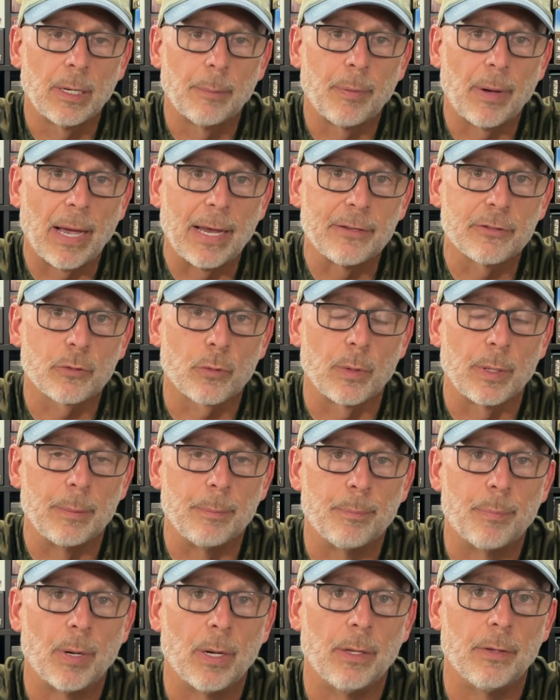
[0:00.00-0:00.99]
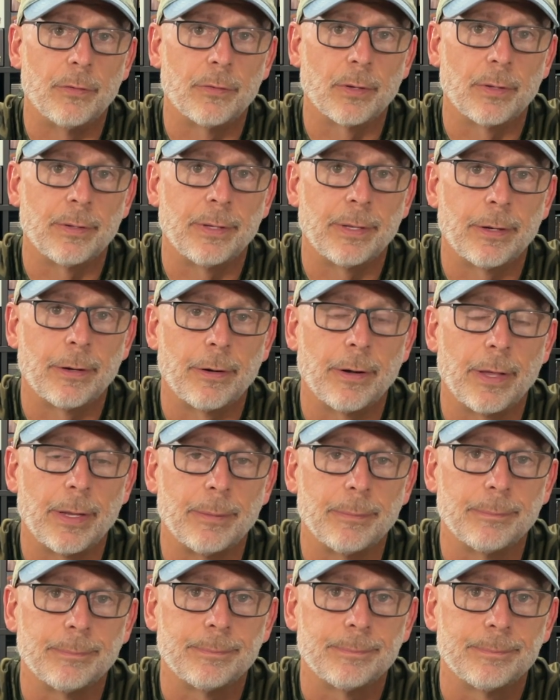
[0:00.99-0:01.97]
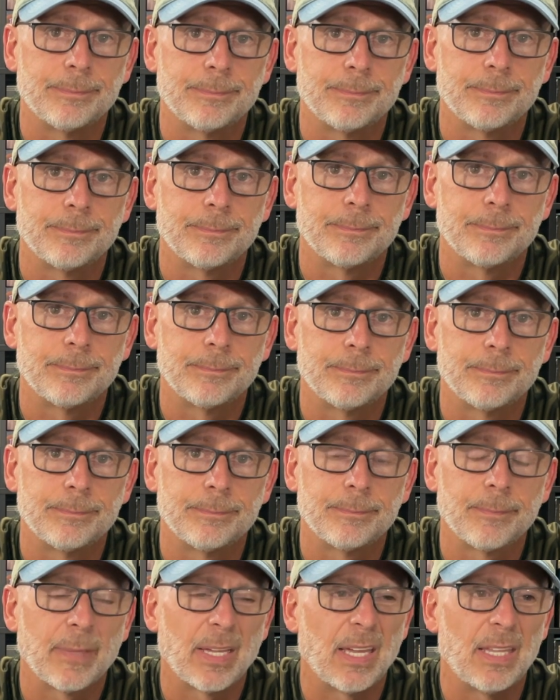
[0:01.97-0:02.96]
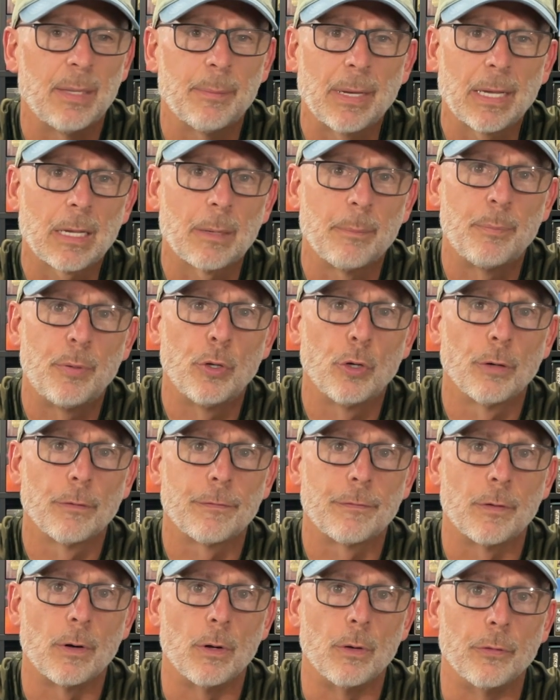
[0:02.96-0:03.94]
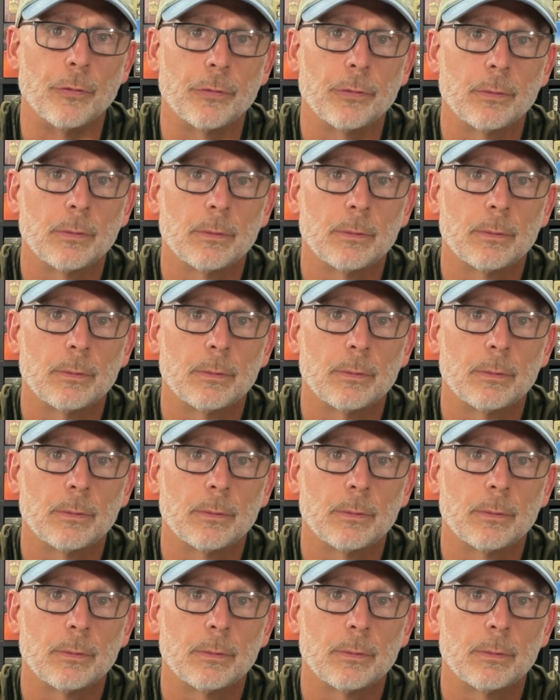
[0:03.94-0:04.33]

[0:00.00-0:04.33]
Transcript: up ice cream puns on the internet, and then my computer froze.